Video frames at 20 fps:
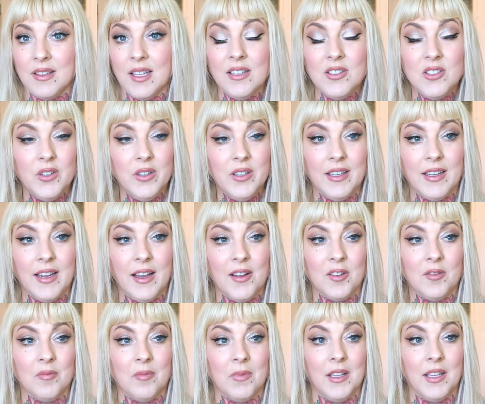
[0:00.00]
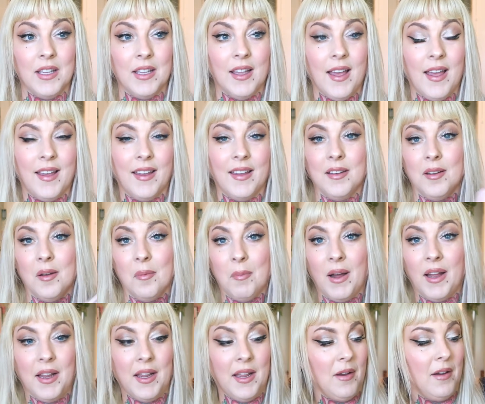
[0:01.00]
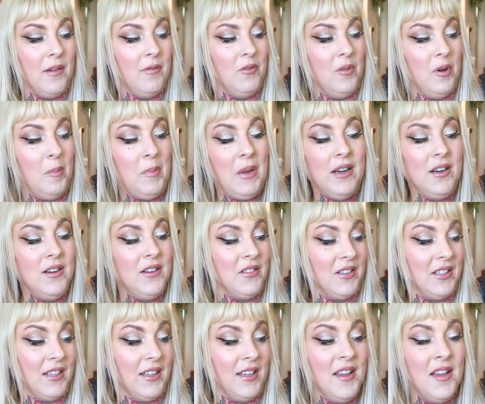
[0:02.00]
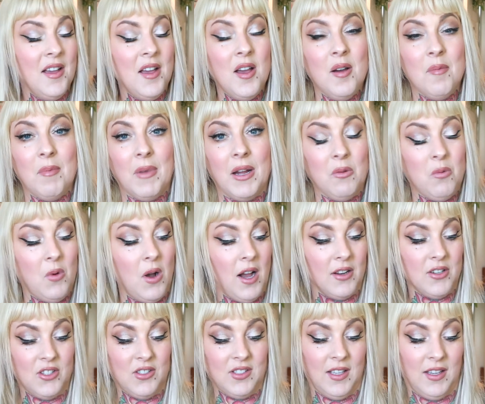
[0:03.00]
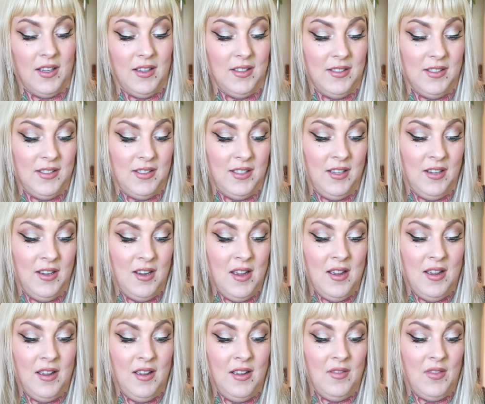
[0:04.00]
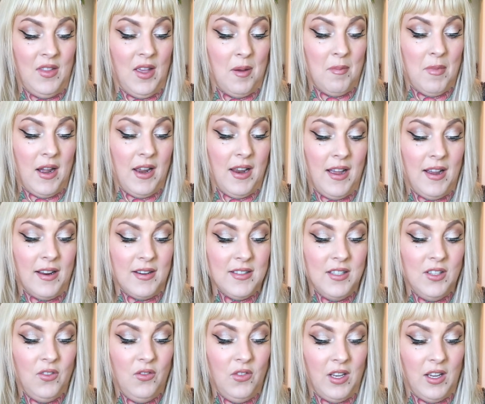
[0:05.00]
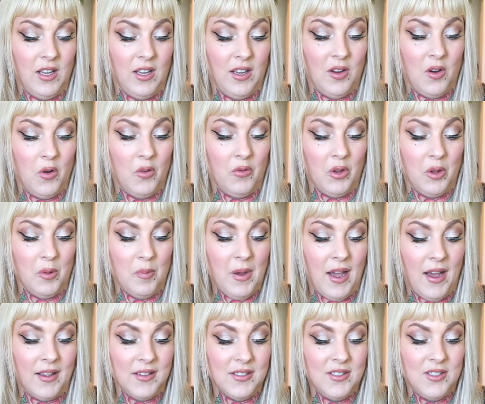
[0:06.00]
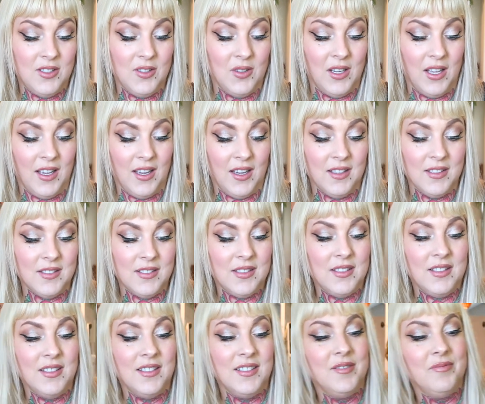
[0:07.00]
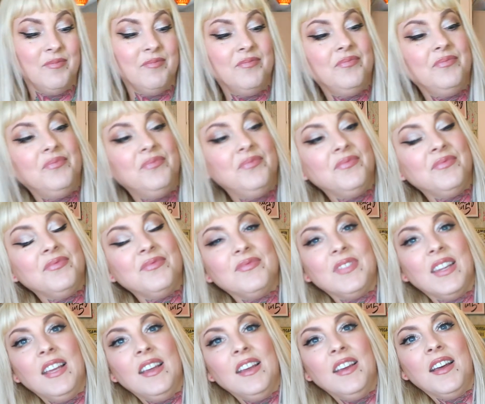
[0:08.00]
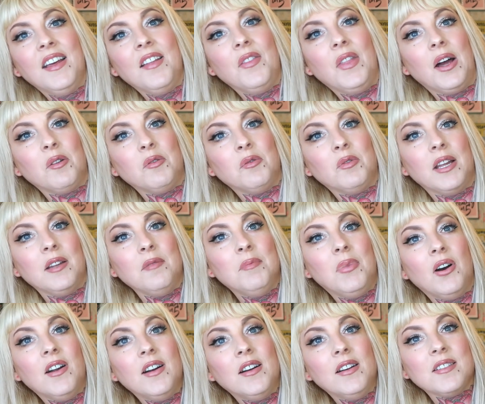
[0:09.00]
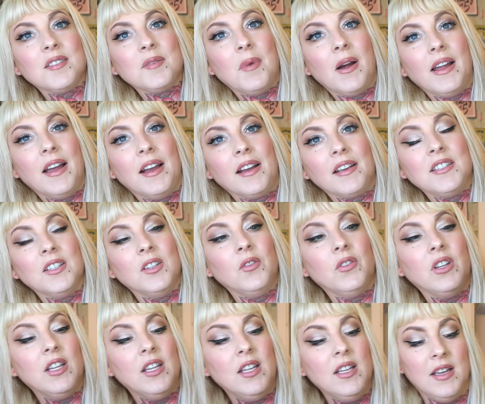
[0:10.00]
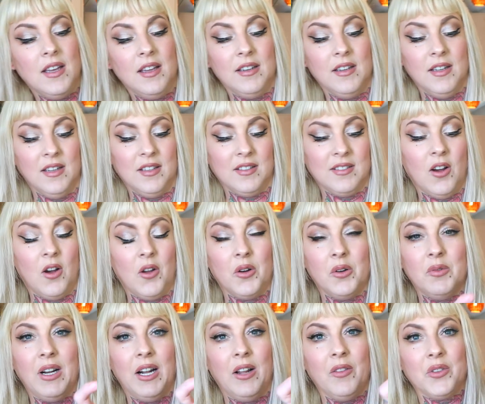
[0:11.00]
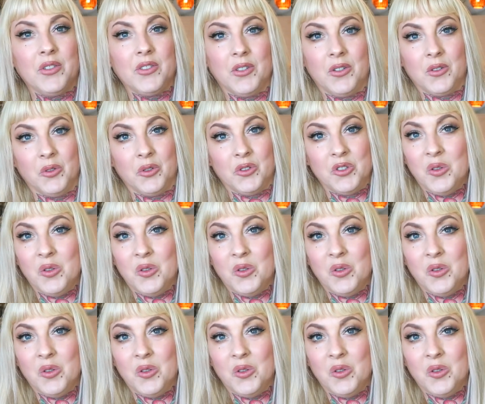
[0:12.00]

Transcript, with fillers: That took it out of me, and apparently my watch says that my activity over the past 2 days, that red bar is my activity, and it has gone around the circle